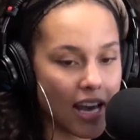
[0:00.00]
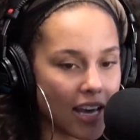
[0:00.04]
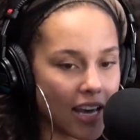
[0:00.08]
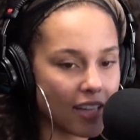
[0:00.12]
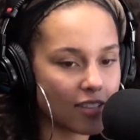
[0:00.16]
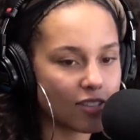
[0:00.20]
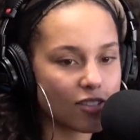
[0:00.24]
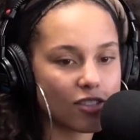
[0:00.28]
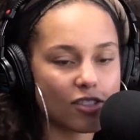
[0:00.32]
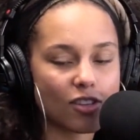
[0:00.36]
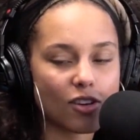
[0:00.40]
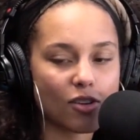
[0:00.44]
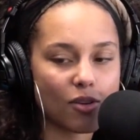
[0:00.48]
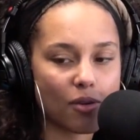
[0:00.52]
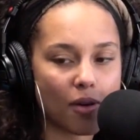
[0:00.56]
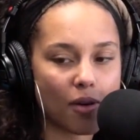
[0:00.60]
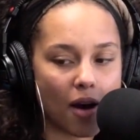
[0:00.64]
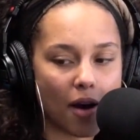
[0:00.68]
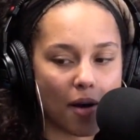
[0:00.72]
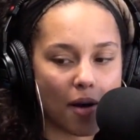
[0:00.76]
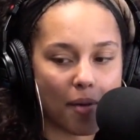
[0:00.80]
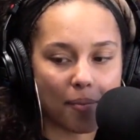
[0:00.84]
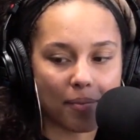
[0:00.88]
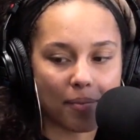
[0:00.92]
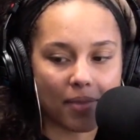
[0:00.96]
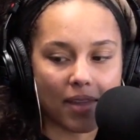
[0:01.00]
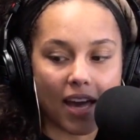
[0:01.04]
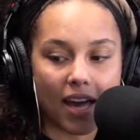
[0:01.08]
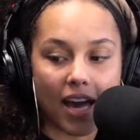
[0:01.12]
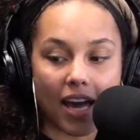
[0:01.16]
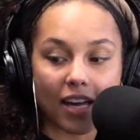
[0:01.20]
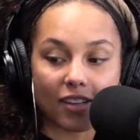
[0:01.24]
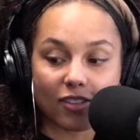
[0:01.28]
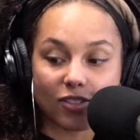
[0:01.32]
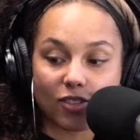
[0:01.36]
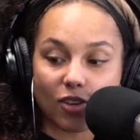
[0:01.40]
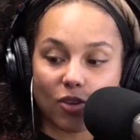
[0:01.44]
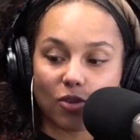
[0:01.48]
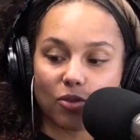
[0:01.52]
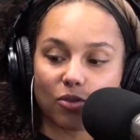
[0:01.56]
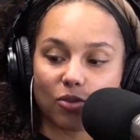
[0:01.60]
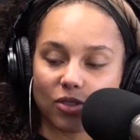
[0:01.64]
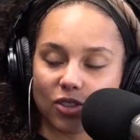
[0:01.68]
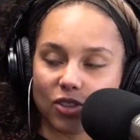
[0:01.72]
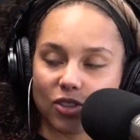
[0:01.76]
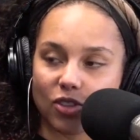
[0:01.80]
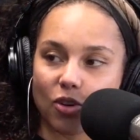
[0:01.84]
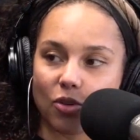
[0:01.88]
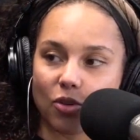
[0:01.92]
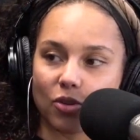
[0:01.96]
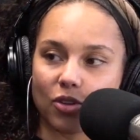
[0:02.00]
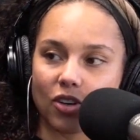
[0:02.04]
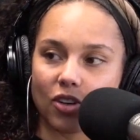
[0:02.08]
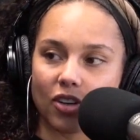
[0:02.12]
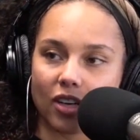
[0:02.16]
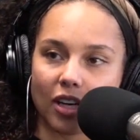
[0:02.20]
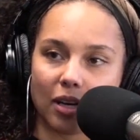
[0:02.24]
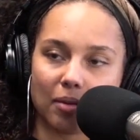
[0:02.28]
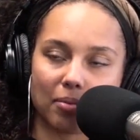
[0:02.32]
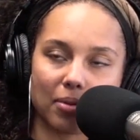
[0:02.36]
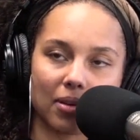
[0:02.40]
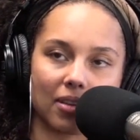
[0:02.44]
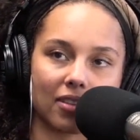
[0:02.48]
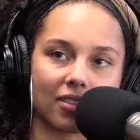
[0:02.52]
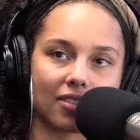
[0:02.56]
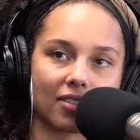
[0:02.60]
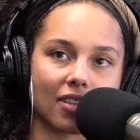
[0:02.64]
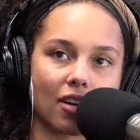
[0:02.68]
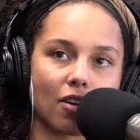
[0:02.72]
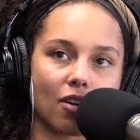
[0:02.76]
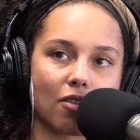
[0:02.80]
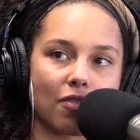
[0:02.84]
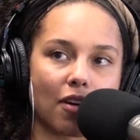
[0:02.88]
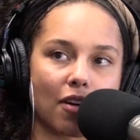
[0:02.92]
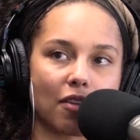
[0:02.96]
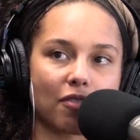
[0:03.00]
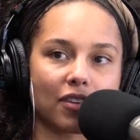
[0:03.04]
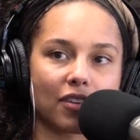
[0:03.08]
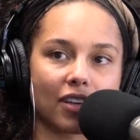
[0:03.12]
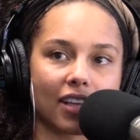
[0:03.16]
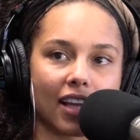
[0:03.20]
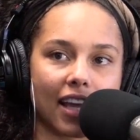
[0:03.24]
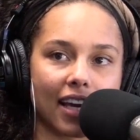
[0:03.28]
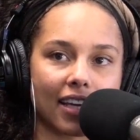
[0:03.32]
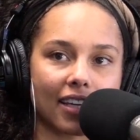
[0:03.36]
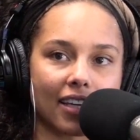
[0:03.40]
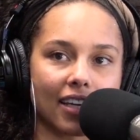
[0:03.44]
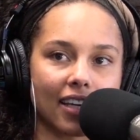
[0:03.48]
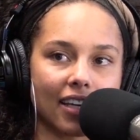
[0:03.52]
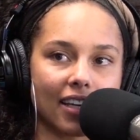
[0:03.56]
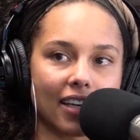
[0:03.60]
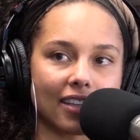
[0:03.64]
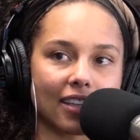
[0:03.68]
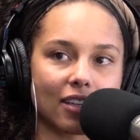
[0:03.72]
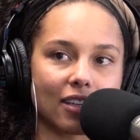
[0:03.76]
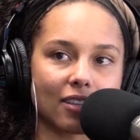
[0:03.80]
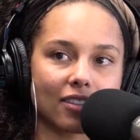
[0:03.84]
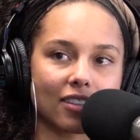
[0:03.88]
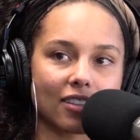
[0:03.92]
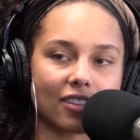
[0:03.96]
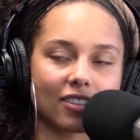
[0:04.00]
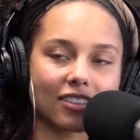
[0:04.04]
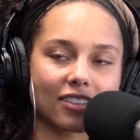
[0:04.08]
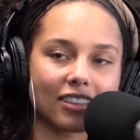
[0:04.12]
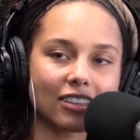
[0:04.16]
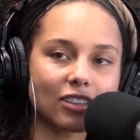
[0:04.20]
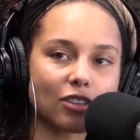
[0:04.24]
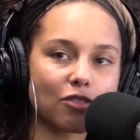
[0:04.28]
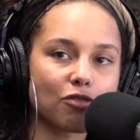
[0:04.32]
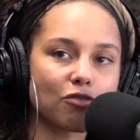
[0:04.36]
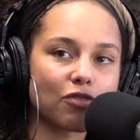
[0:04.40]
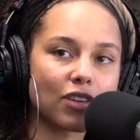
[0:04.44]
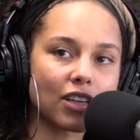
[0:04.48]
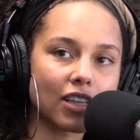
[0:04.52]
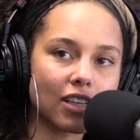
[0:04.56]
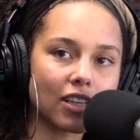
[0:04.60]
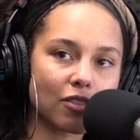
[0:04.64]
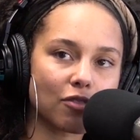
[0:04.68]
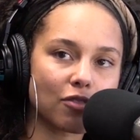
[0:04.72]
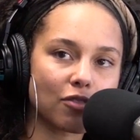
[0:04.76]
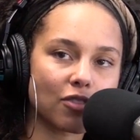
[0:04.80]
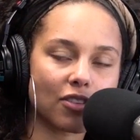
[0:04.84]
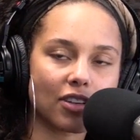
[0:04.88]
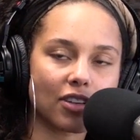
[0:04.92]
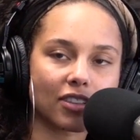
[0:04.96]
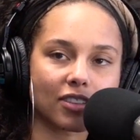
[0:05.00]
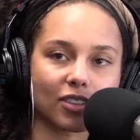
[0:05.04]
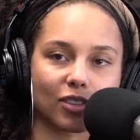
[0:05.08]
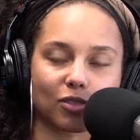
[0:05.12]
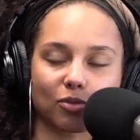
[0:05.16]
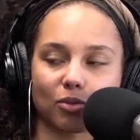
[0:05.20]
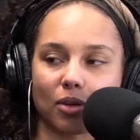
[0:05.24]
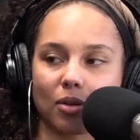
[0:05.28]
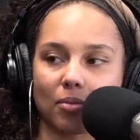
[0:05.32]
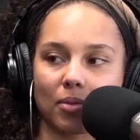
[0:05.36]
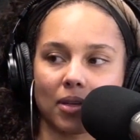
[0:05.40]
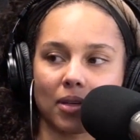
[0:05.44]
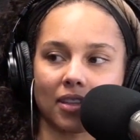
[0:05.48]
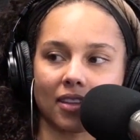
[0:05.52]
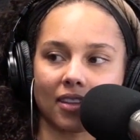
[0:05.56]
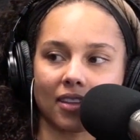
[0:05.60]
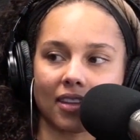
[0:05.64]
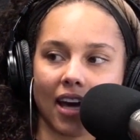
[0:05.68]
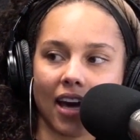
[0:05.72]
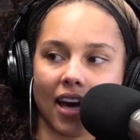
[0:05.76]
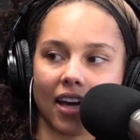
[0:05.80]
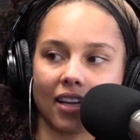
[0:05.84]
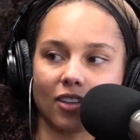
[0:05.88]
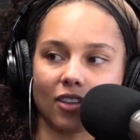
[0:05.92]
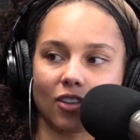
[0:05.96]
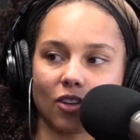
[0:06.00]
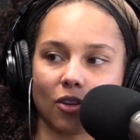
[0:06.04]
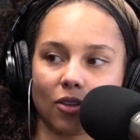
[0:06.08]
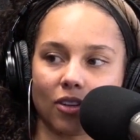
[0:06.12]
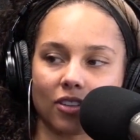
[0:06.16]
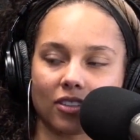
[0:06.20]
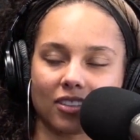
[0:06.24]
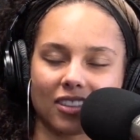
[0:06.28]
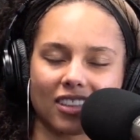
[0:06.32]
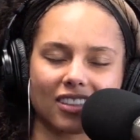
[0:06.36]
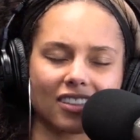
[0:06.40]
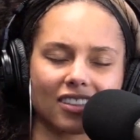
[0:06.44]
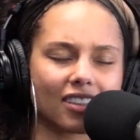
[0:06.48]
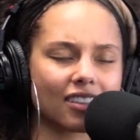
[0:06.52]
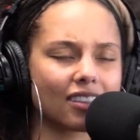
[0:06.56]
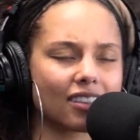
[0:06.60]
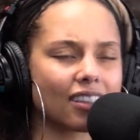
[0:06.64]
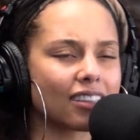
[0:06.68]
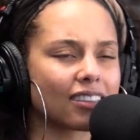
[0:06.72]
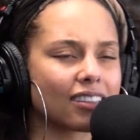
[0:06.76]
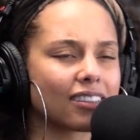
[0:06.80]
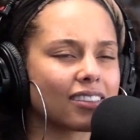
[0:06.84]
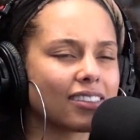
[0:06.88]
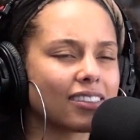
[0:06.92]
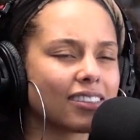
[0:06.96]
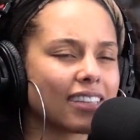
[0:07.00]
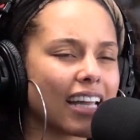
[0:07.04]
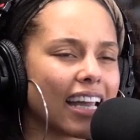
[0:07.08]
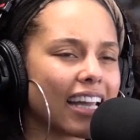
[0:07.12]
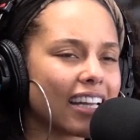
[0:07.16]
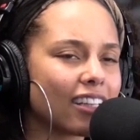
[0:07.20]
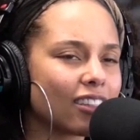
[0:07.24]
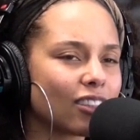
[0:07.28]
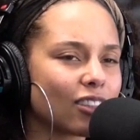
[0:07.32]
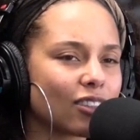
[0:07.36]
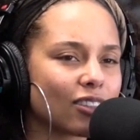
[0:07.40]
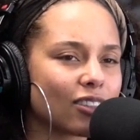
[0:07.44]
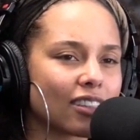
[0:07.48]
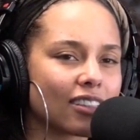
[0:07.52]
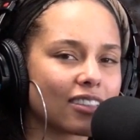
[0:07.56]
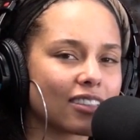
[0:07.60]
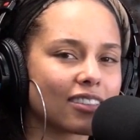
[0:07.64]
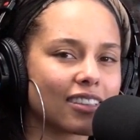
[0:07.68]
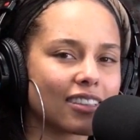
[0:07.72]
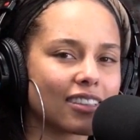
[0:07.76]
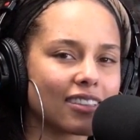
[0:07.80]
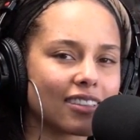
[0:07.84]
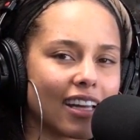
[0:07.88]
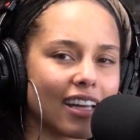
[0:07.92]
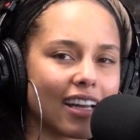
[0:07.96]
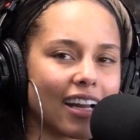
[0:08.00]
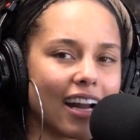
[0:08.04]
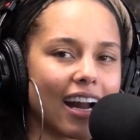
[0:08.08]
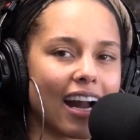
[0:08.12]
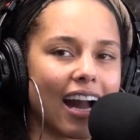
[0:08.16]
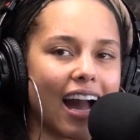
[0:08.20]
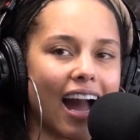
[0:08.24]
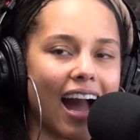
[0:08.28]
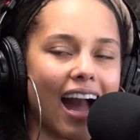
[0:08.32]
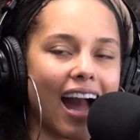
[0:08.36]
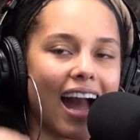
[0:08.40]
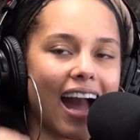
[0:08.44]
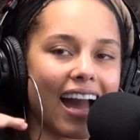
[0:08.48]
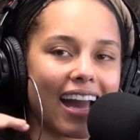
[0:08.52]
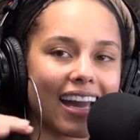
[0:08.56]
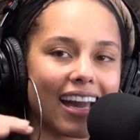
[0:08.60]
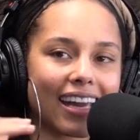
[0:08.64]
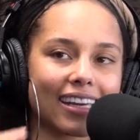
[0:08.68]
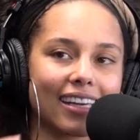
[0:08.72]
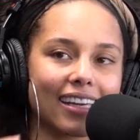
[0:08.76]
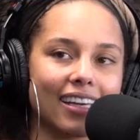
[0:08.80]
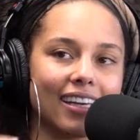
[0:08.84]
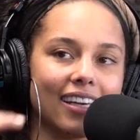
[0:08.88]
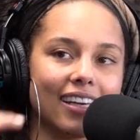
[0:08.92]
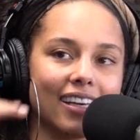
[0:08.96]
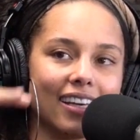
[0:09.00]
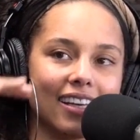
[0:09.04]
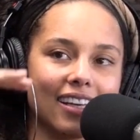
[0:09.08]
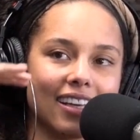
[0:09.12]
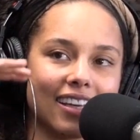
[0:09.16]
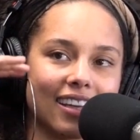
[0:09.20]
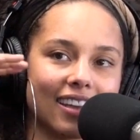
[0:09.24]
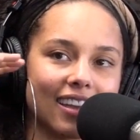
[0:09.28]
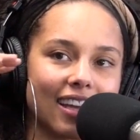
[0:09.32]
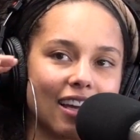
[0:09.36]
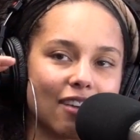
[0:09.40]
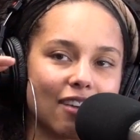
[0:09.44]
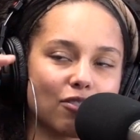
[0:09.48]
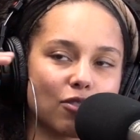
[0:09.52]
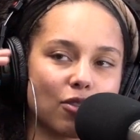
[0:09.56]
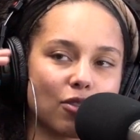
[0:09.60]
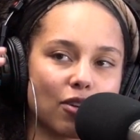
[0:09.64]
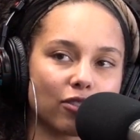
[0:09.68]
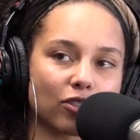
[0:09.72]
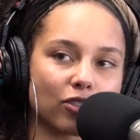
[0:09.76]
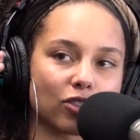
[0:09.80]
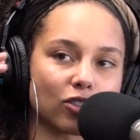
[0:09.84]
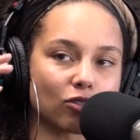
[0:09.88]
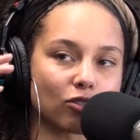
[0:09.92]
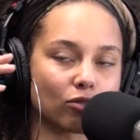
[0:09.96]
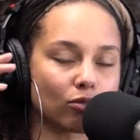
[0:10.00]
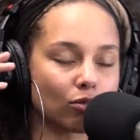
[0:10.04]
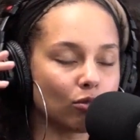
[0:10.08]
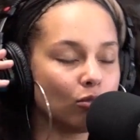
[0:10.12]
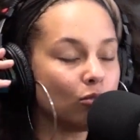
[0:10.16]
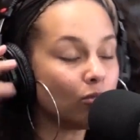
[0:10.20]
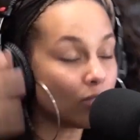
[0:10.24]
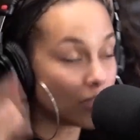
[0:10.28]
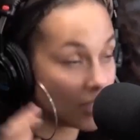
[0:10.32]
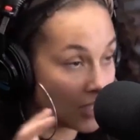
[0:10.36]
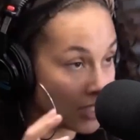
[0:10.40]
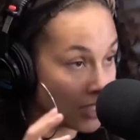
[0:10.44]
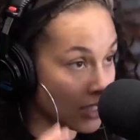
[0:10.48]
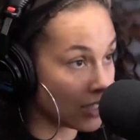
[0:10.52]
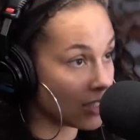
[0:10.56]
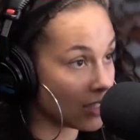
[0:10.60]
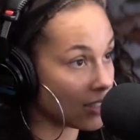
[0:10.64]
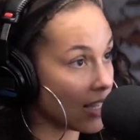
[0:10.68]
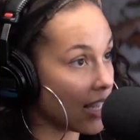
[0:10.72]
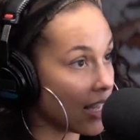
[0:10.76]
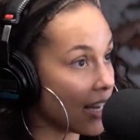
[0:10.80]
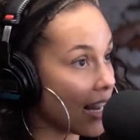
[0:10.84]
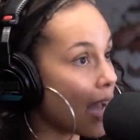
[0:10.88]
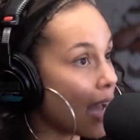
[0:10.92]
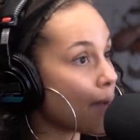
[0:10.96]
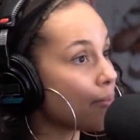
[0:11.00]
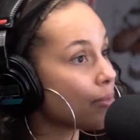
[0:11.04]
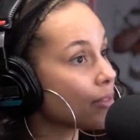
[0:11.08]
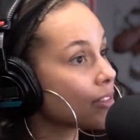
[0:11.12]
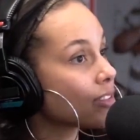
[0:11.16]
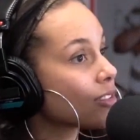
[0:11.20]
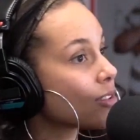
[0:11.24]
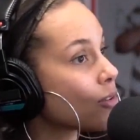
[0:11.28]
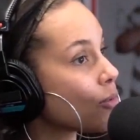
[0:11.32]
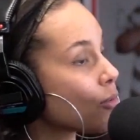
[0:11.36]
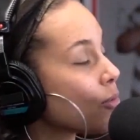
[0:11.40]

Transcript: And so, um, and so, you know, girl can't be herself. I feel like there, there's such a feeling for us as women that you know there's such a, a standard, there's such like a mm-hmm. high level of scrutiny that happens mm-hmm.